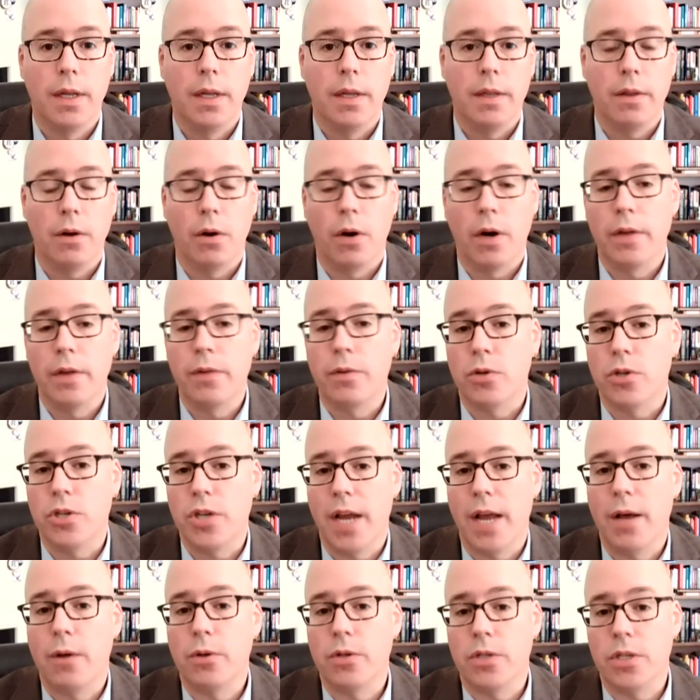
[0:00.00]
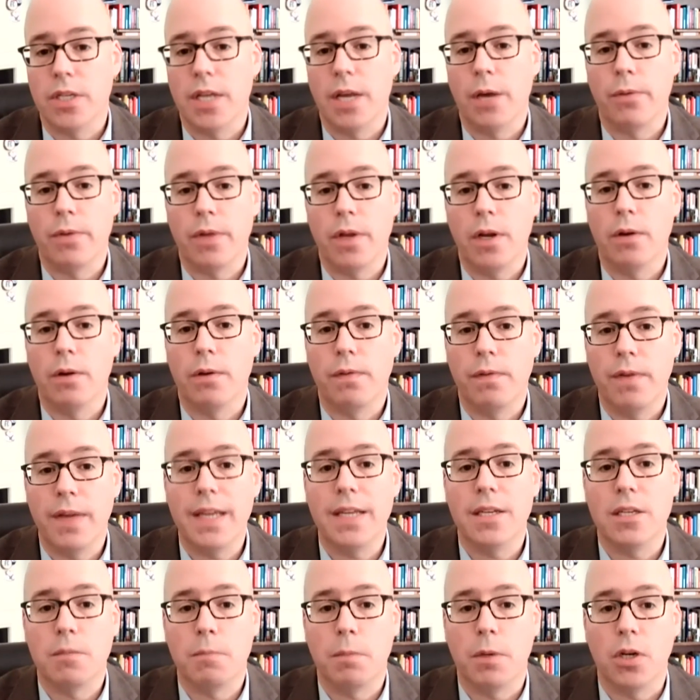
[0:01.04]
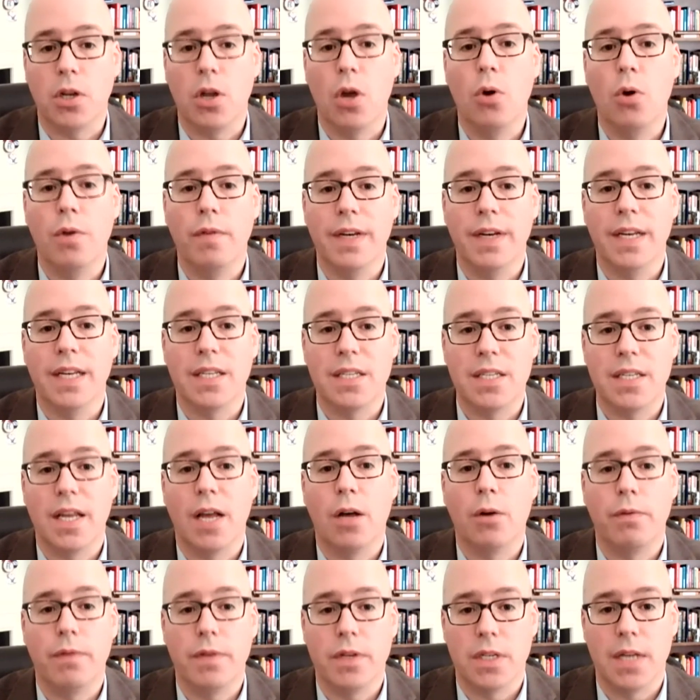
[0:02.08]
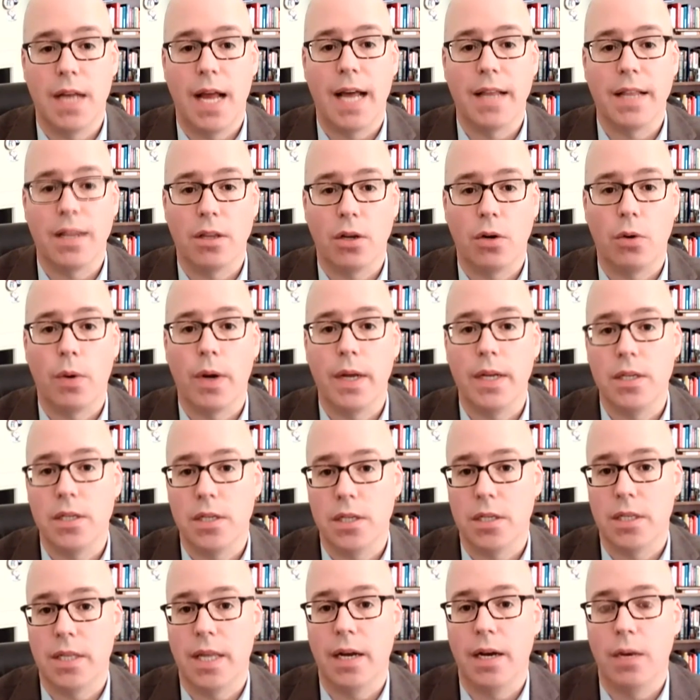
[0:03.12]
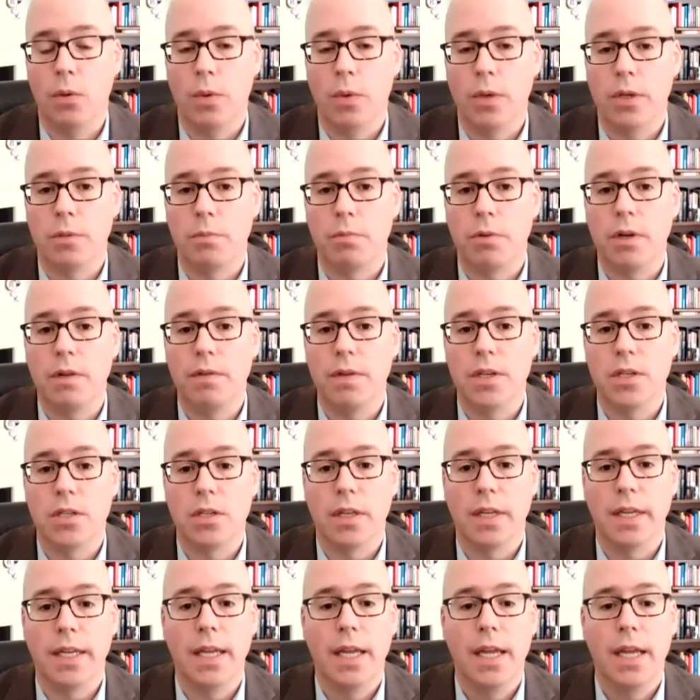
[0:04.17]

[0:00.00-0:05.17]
There are other challenges healthcare face, but COVID itself is not the crisis that it was previously.